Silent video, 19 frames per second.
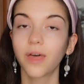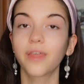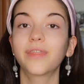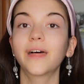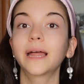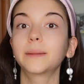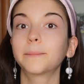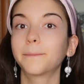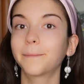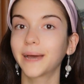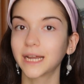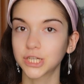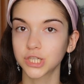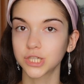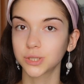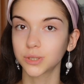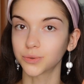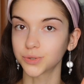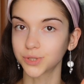that
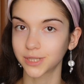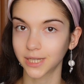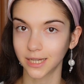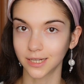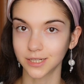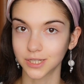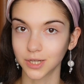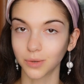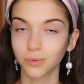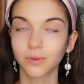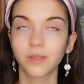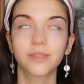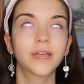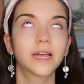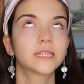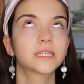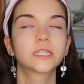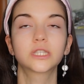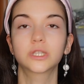matches your skin tone.
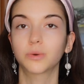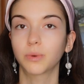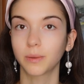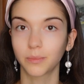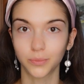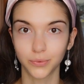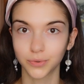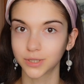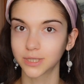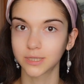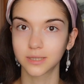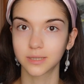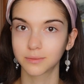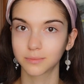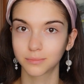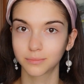That's so important.